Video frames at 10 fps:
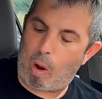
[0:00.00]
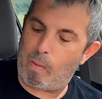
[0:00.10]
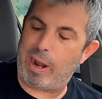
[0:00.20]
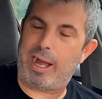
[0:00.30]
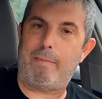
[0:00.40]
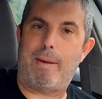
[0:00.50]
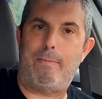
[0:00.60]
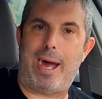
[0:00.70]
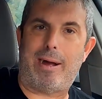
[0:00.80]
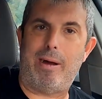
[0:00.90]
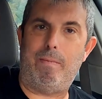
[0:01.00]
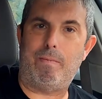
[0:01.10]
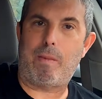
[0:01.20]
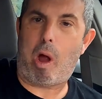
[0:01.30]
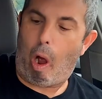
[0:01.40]
When I got my backup
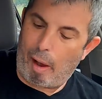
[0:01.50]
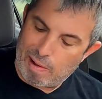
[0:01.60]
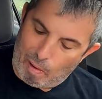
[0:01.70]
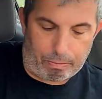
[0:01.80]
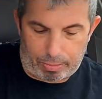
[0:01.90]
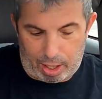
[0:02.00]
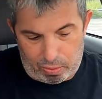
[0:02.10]
up.